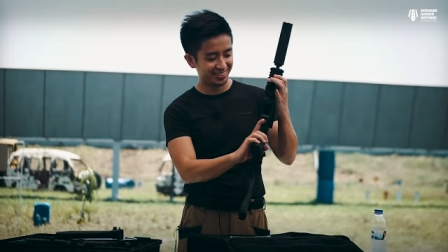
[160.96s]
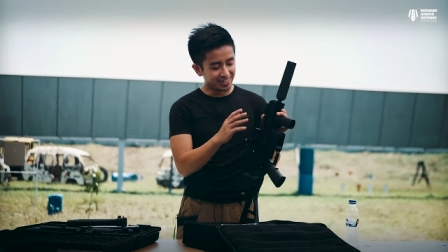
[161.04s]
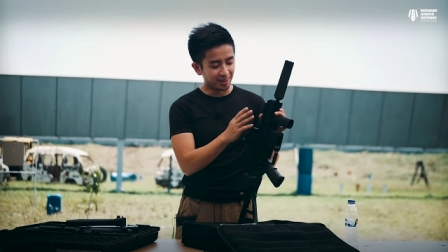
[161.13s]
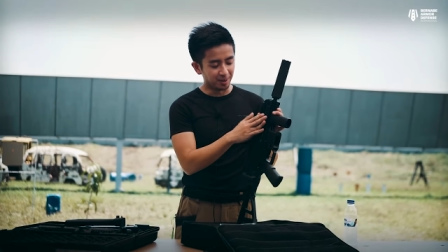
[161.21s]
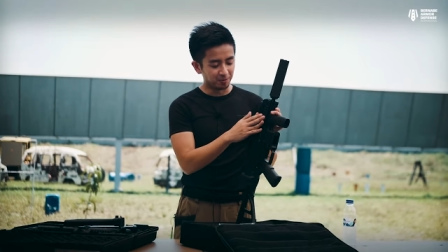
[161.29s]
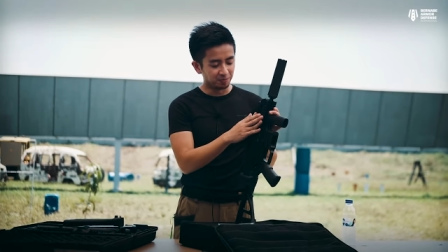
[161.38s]

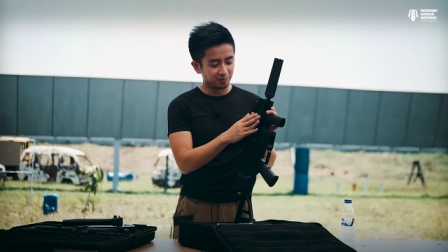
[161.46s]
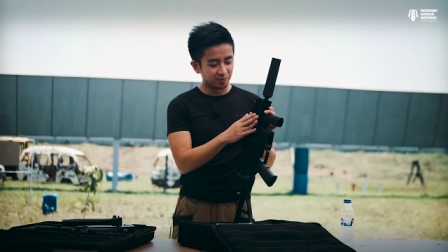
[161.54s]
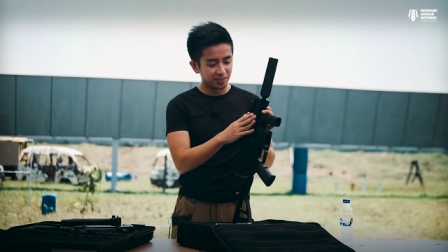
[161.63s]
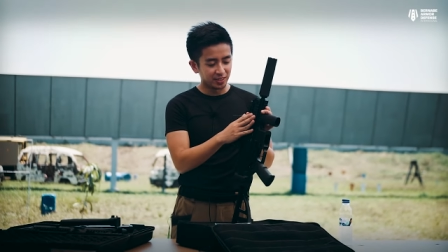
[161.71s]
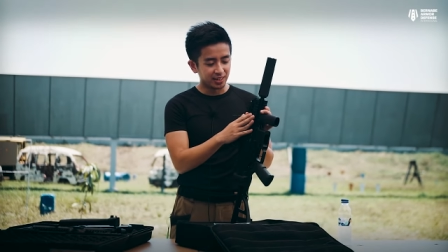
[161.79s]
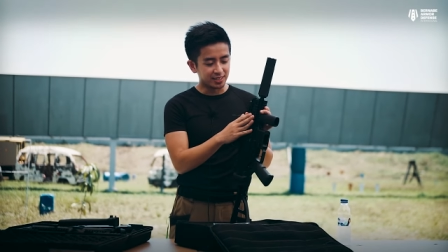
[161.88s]
So
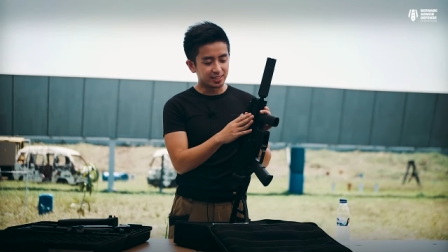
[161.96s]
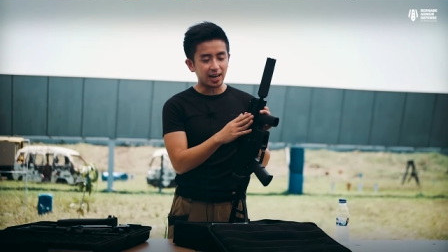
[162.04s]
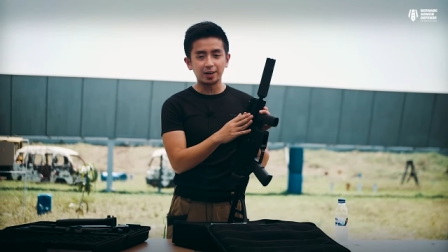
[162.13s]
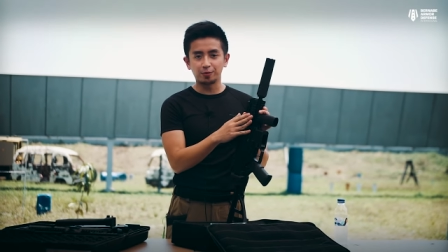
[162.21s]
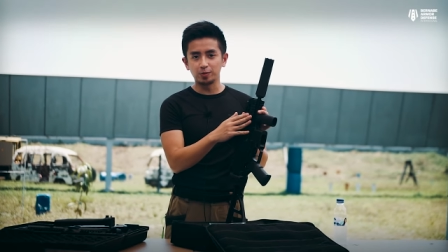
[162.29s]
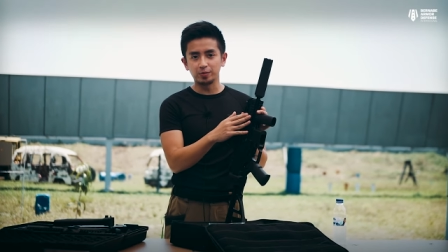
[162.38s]

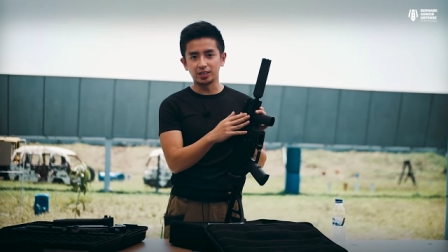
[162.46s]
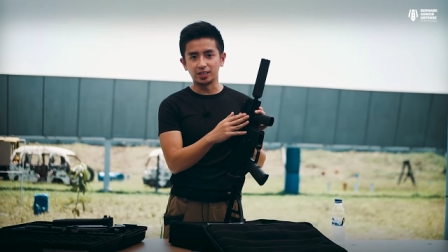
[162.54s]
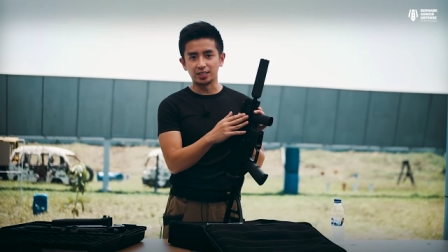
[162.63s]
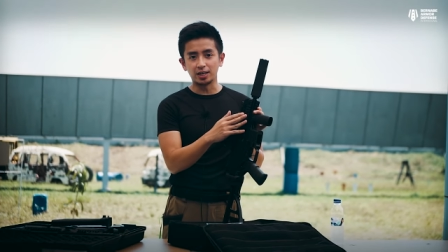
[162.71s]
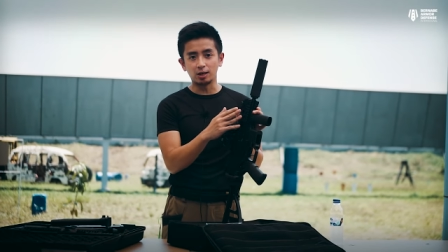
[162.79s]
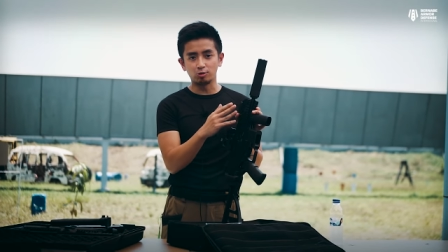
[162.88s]
aside from
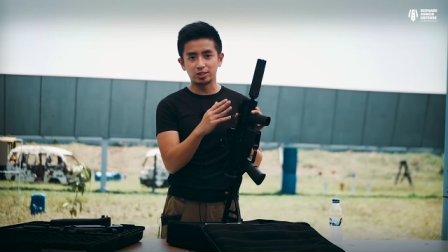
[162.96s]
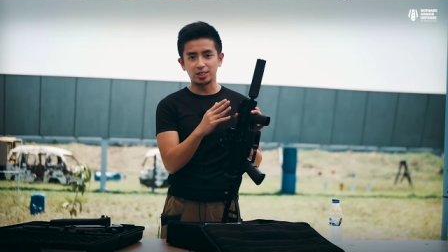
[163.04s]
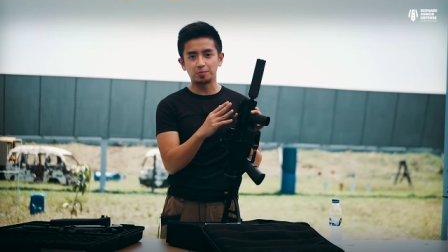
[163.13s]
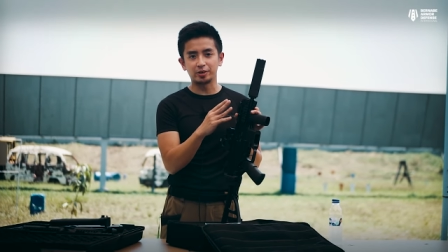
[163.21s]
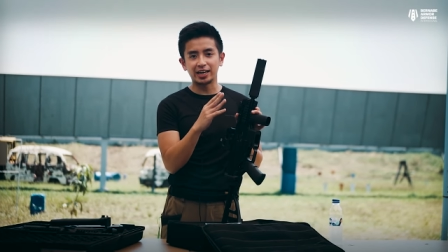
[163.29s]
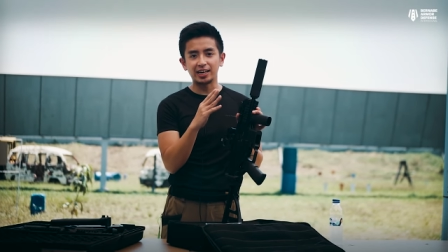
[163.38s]
the
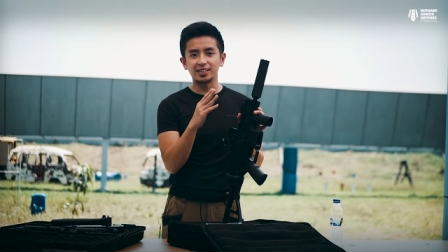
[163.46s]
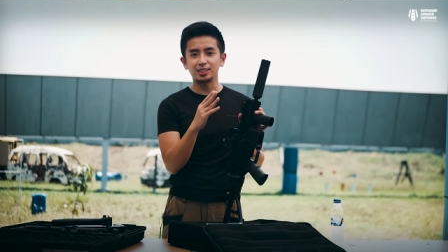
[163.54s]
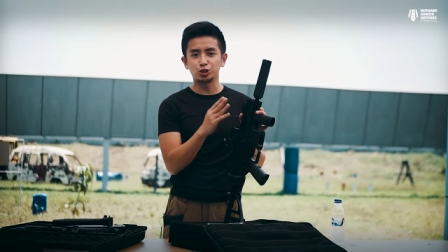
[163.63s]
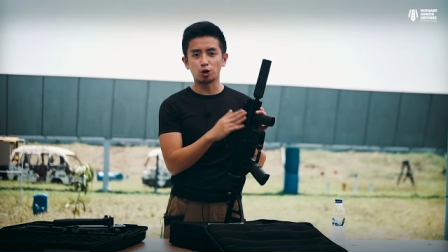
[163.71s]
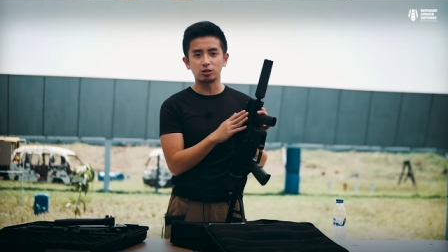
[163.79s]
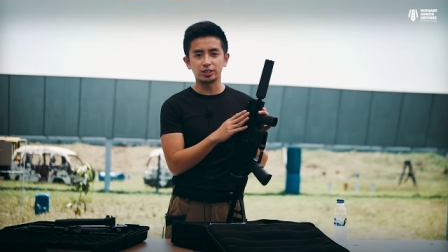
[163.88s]

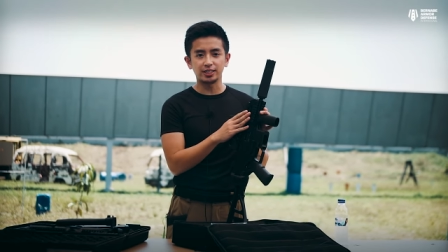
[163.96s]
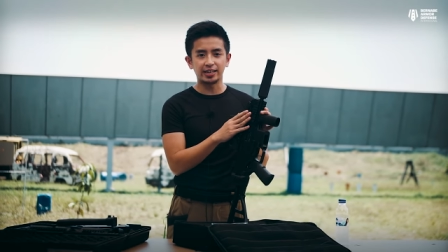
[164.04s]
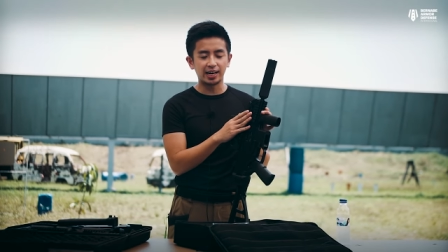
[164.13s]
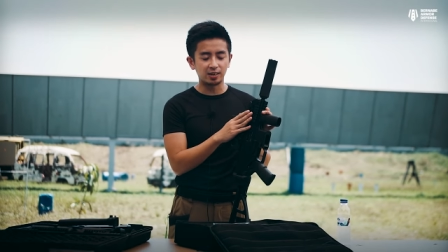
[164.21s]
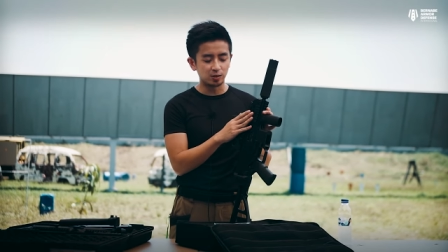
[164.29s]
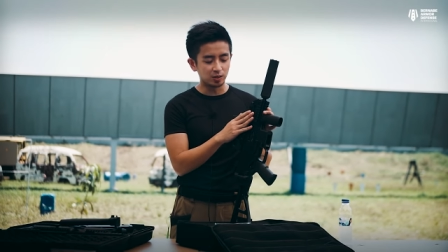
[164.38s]
non-reciprocating
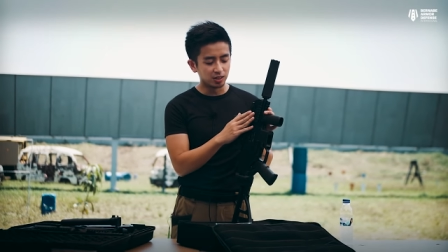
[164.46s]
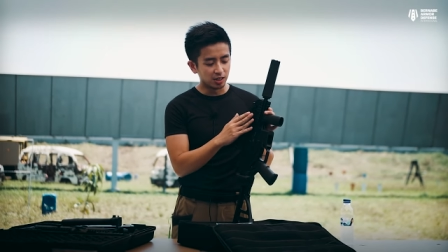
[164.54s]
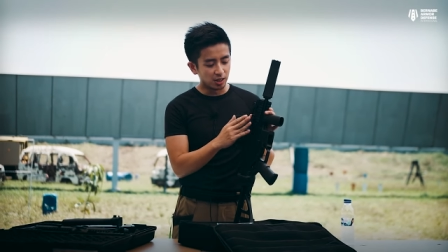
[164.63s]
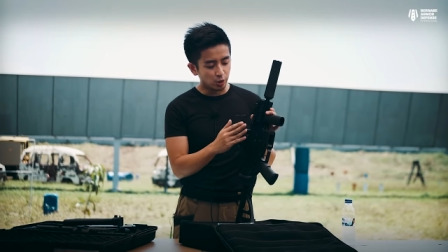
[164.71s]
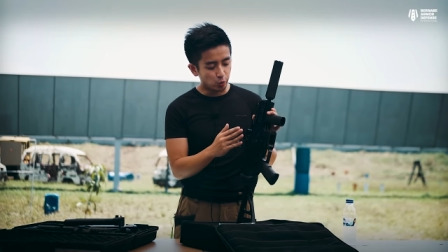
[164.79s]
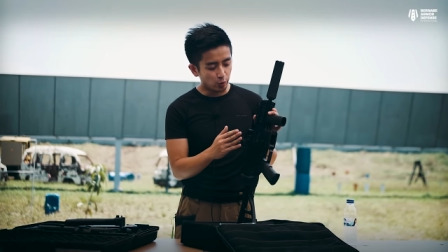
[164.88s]
charging handle,